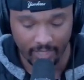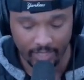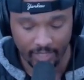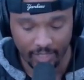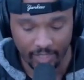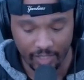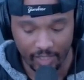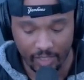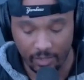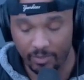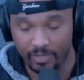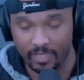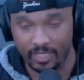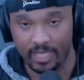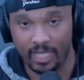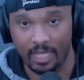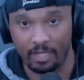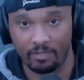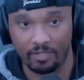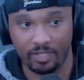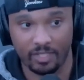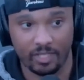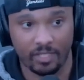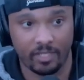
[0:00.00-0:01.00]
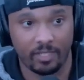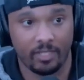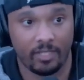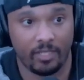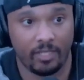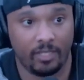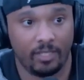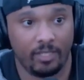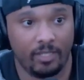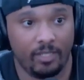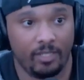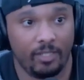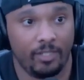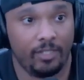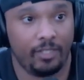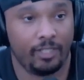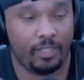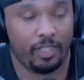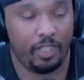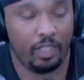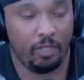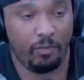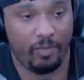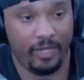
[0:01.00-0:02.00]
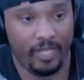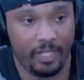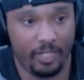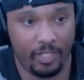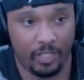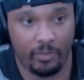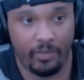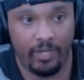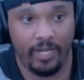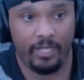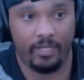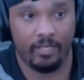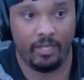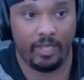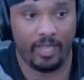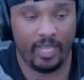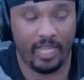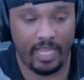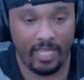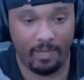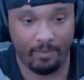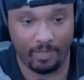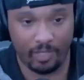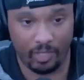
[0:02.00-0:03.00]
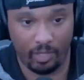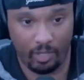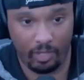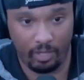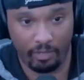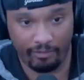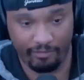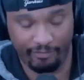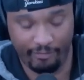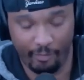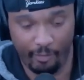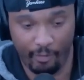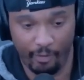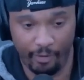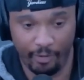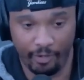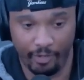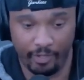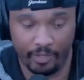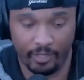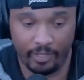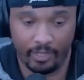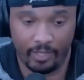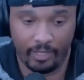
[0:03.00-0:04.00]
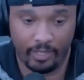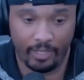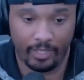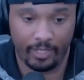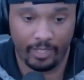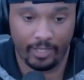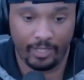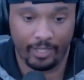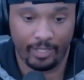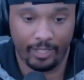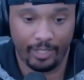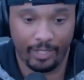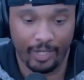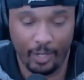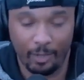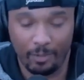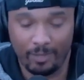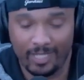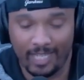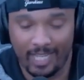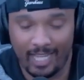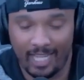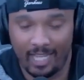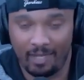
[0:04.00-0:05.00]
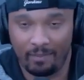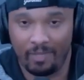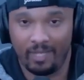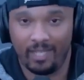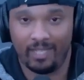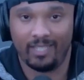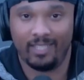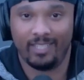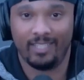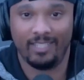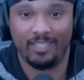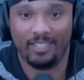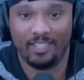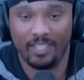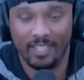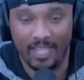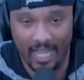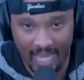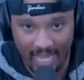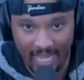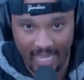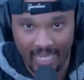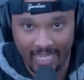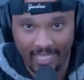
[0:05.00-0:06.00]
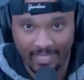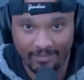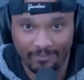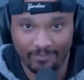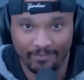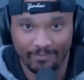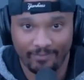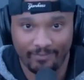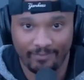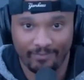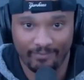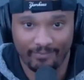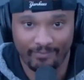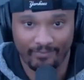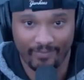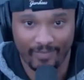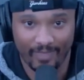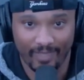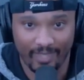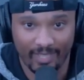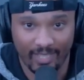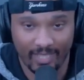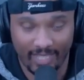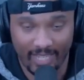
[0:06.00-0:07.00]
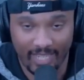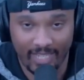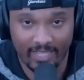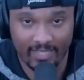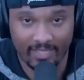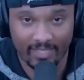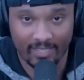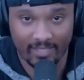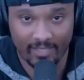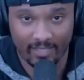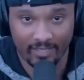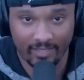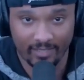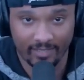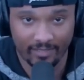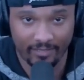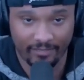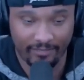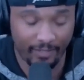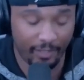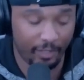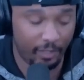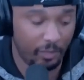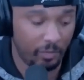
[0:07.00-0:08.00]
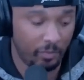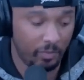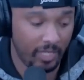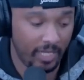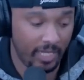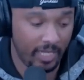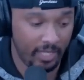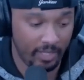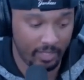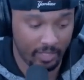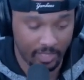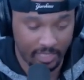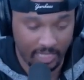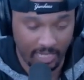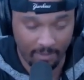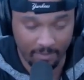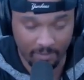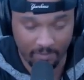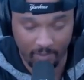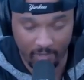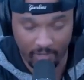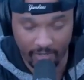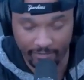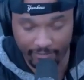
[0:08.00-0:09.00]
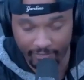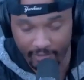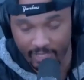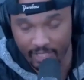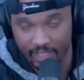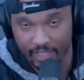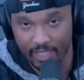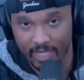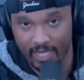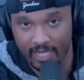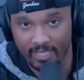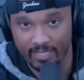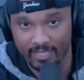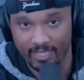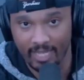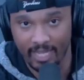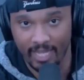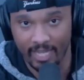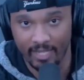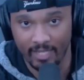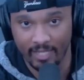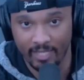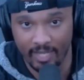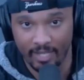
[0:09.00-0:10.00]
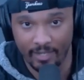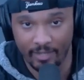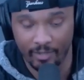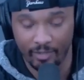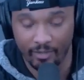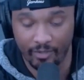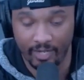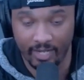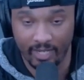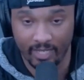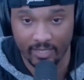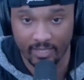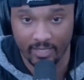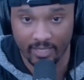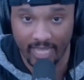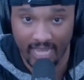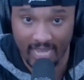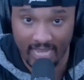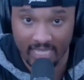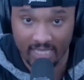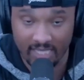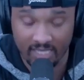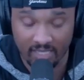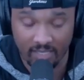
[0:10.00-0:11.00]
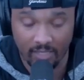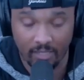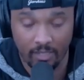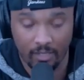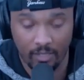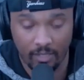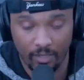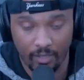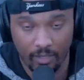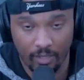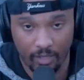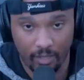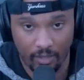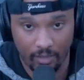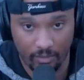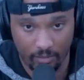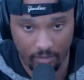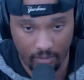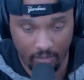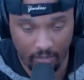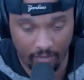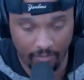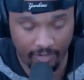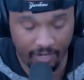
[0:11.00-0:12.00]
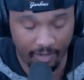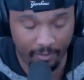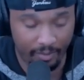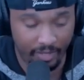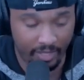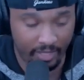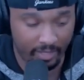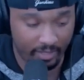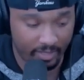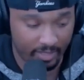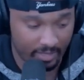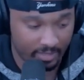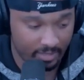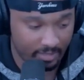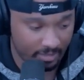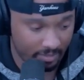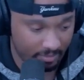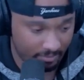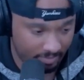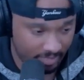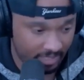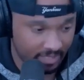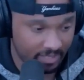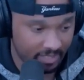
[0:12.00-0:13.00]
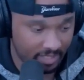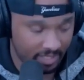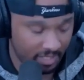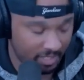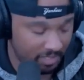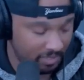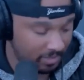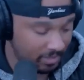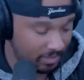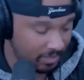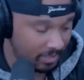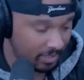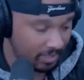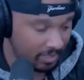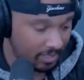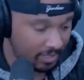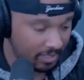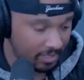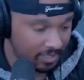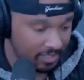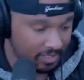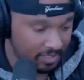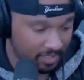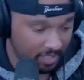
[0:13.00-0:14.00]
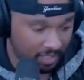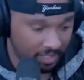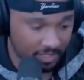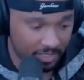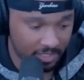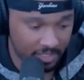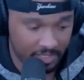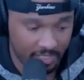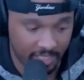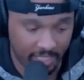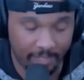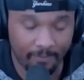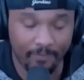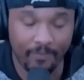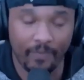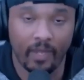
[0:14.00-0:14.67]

She was announced to be doing the theme song for No Time to Die, the latest film in the James Bond franchise and Daniel Craig's last. R.I.P. That's gonna suck to see.